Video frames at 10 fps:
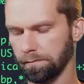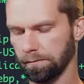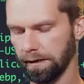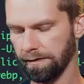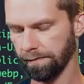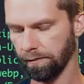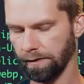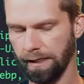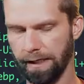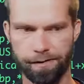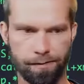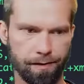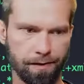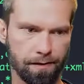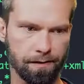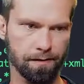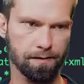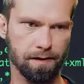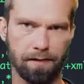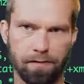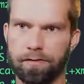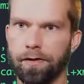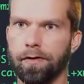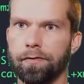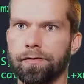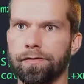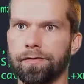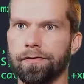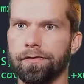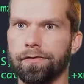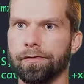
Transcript: let's have a look. HTTP status codes.